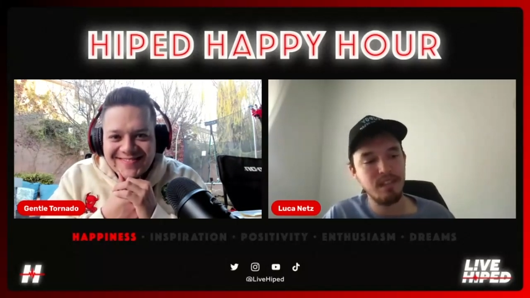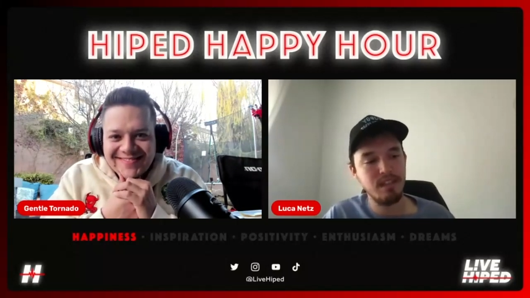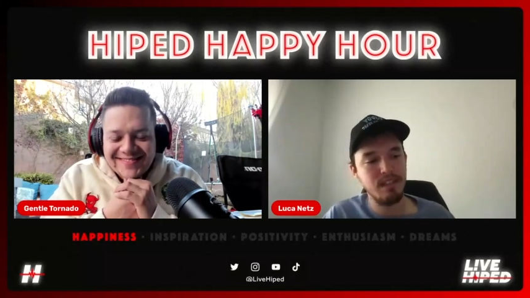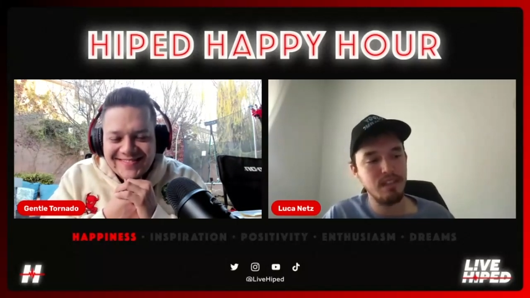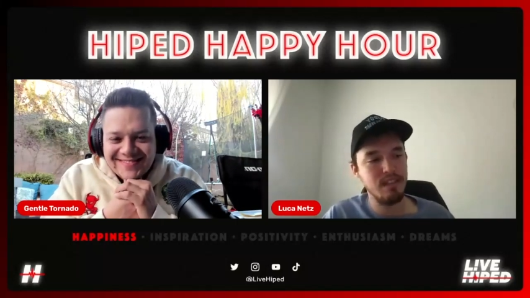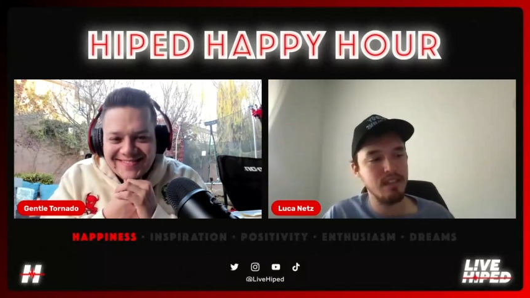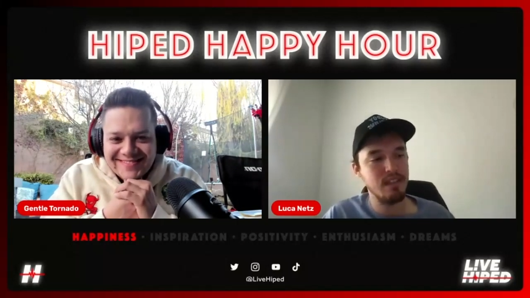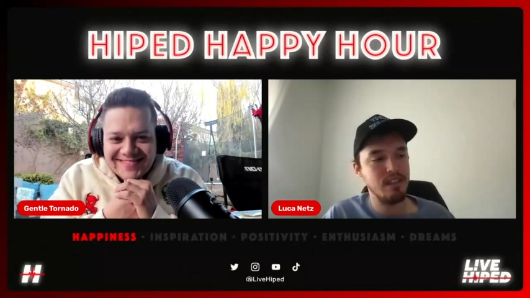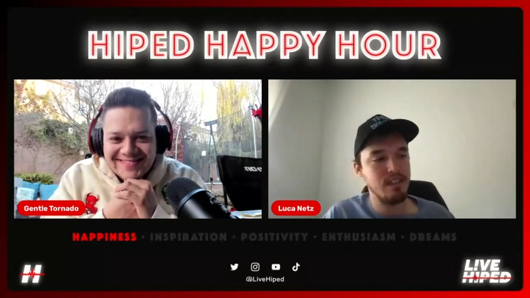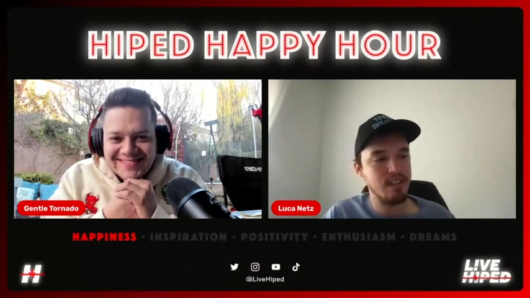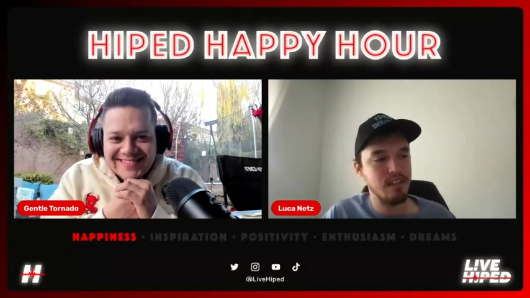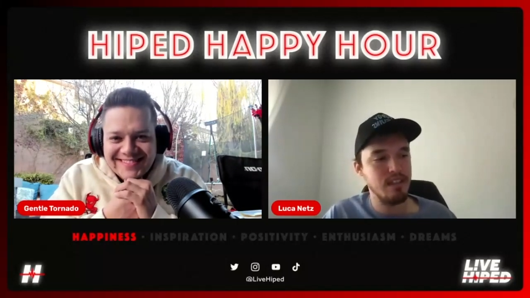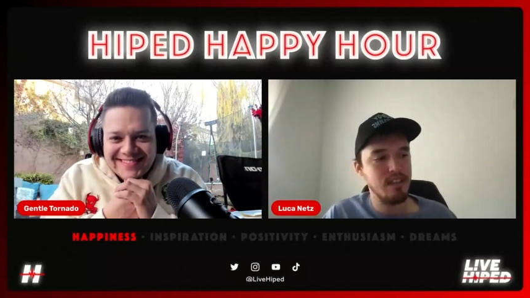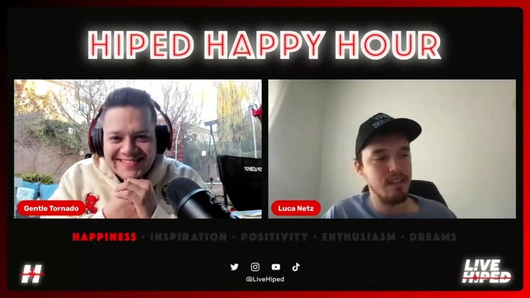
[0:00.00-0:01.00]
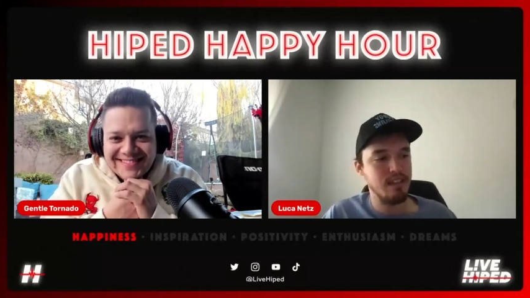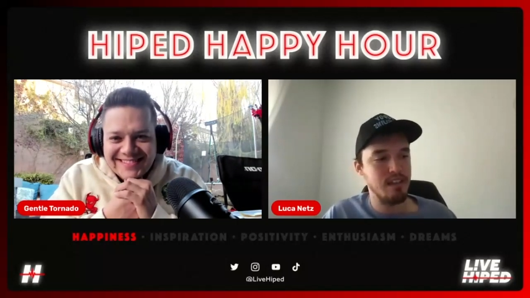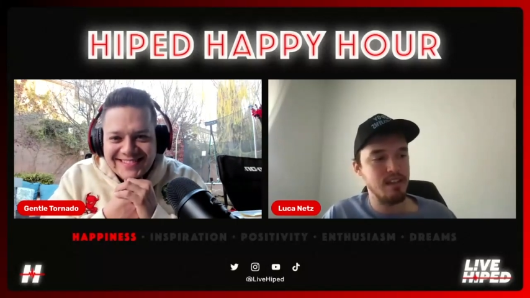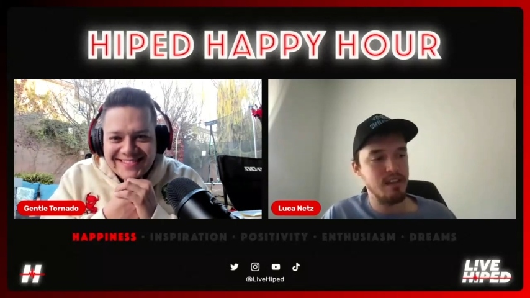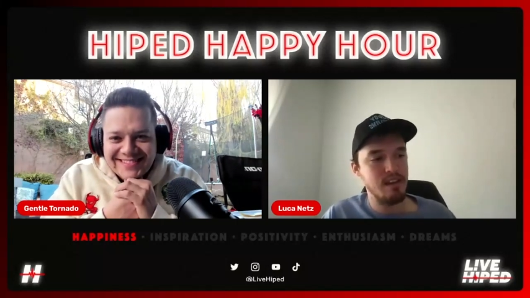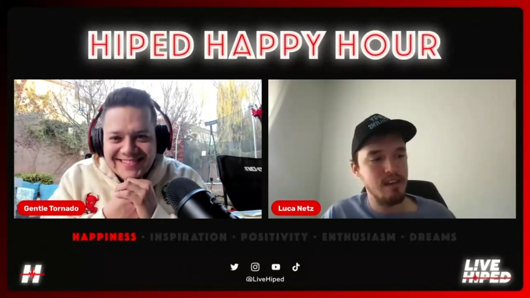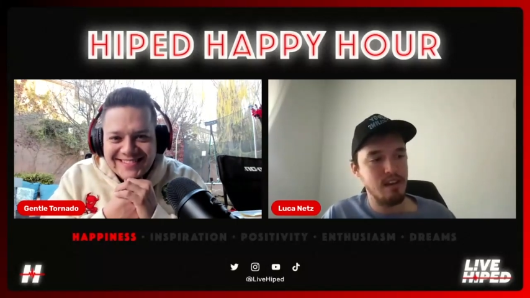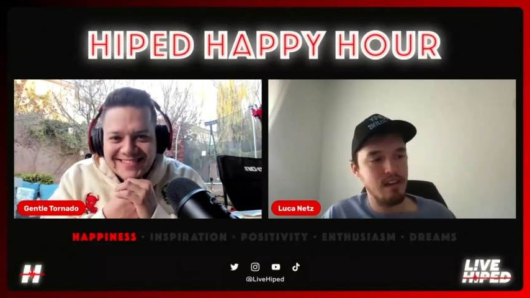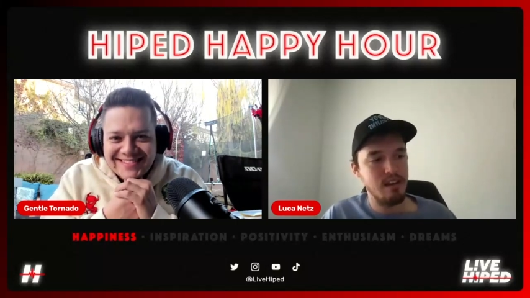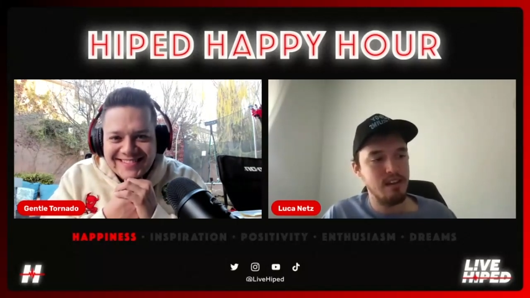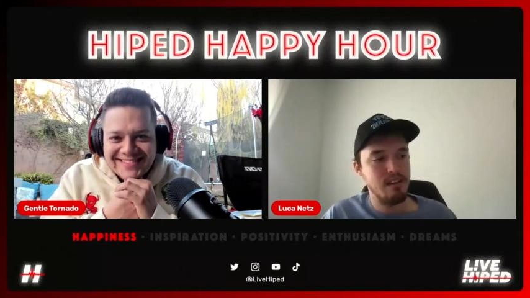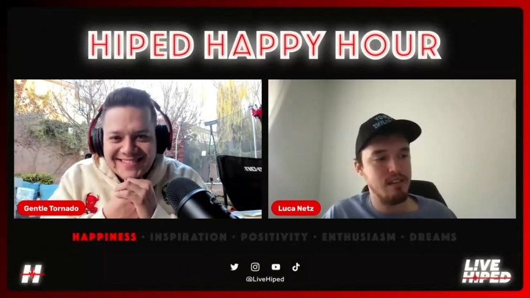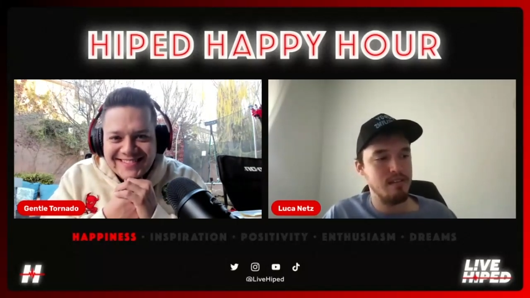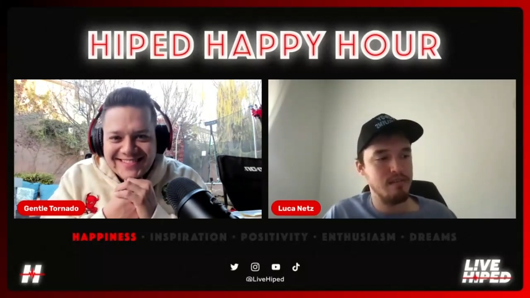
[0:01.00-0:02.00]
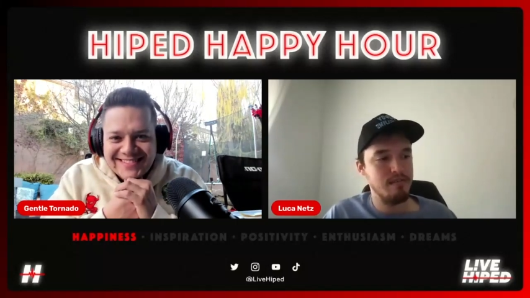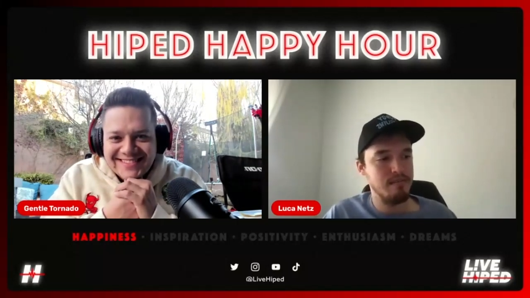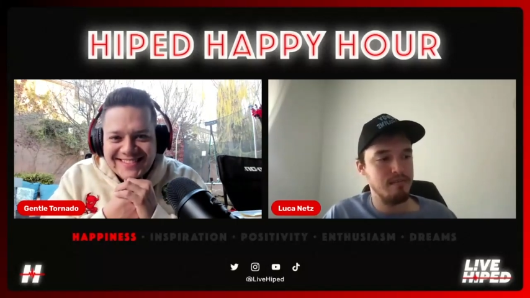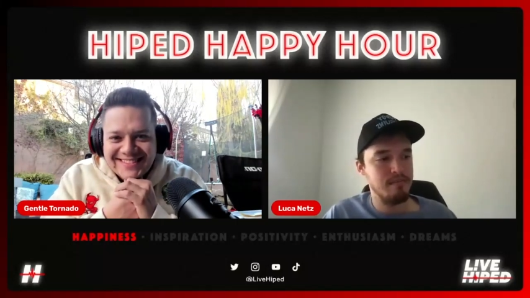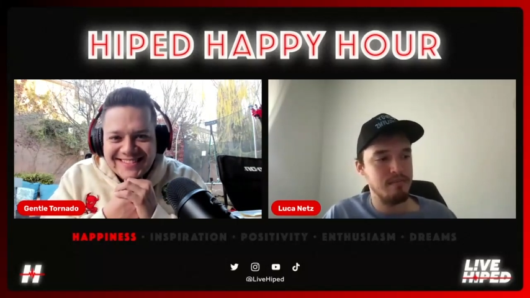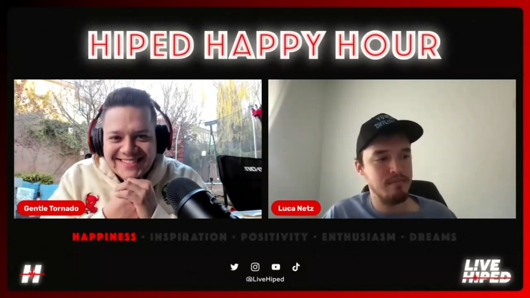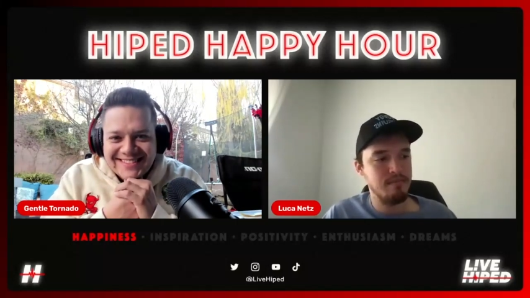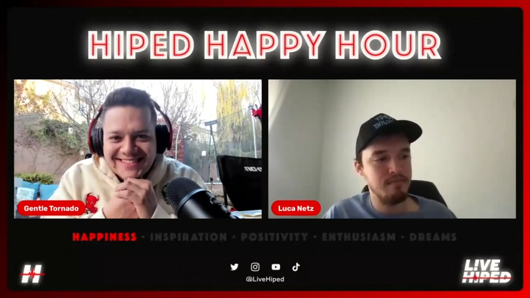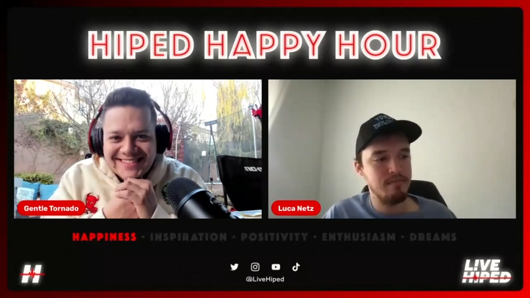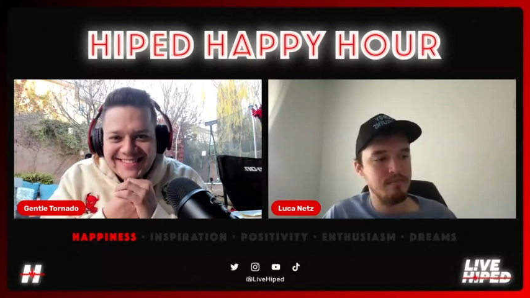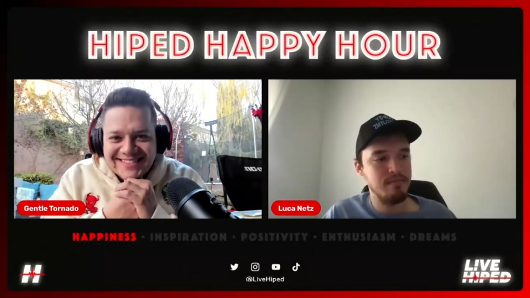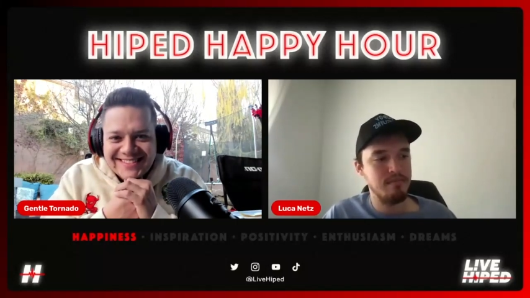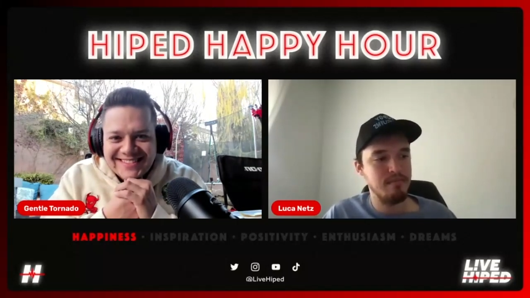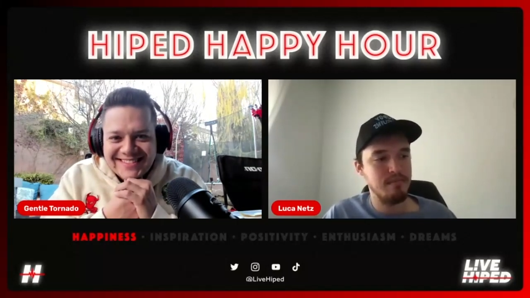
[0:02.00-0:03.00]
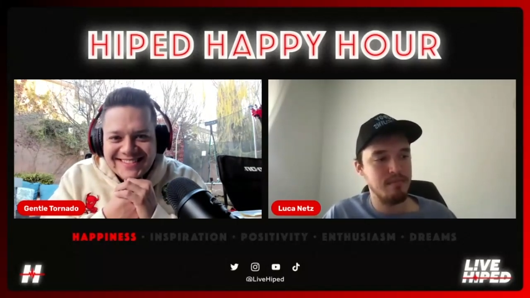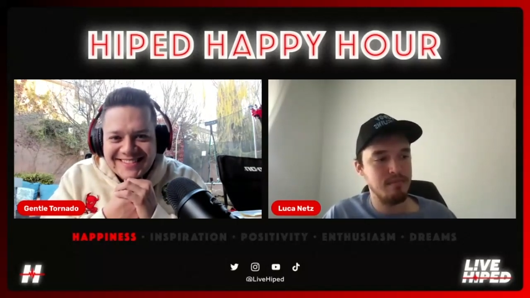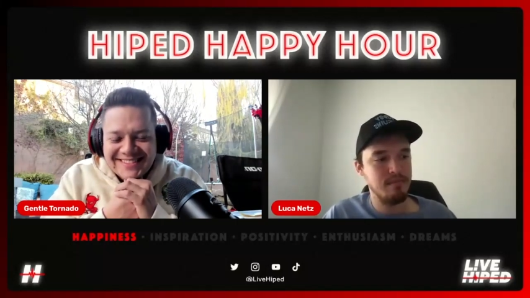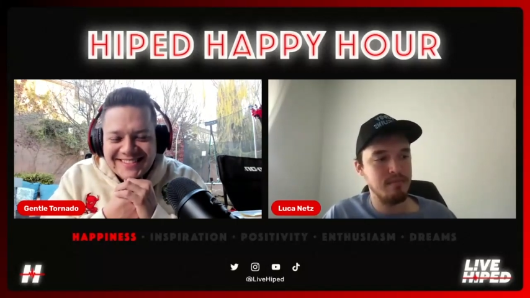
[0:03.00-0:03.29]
Nothing is said.